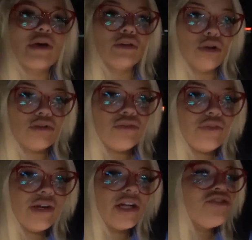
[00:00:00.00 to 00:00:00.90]
alone to a
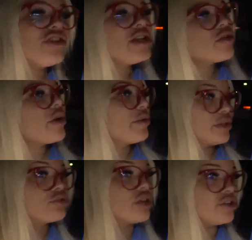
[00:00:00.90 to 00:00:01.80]
foreign country is going with
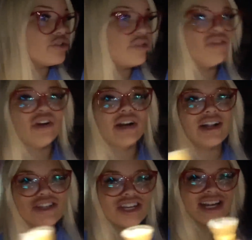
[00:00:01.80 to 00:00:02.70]
a stranger to a foreign
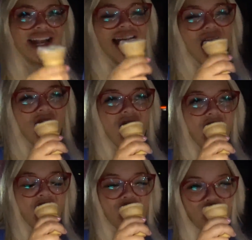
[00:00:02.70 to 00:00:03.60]
country. Well,
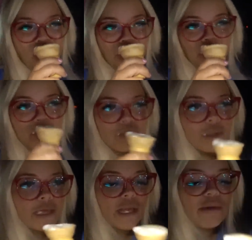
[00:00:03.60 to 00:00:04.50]

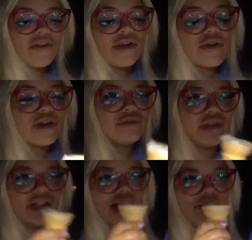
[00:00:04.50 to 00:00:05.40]
if I know you in
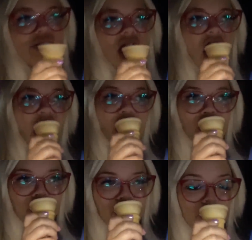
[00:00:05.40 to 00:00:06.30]
real life,
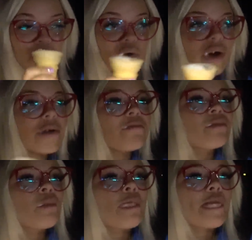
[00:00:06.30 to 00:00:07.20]
or
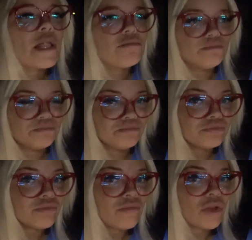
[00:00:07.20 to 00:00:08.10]

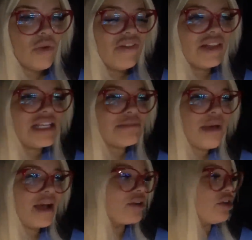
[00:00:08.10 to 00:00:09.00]
I mean, at least
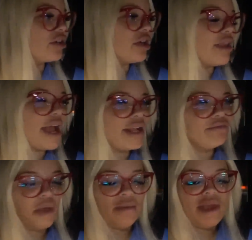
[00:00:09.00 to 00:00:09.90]
met or talked online,
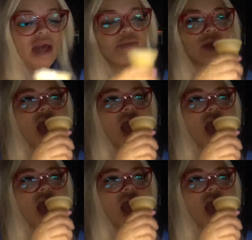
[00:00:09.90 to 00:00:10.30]
hit me up.